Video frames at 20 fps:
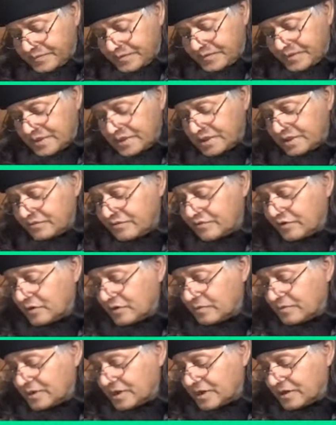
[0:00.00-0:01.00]
the
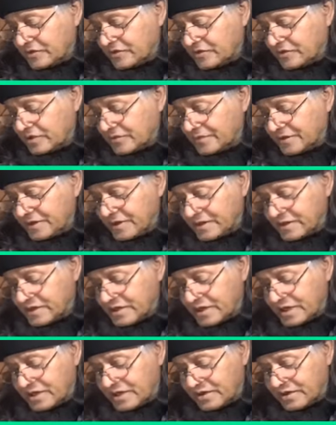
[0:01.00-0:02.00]
former Soviet
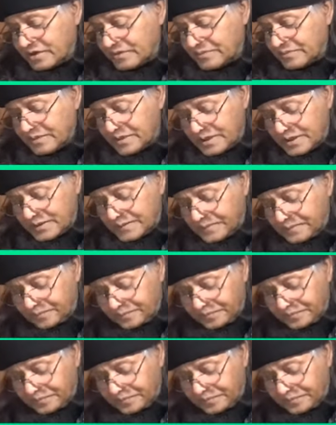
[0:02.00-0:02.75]
kind of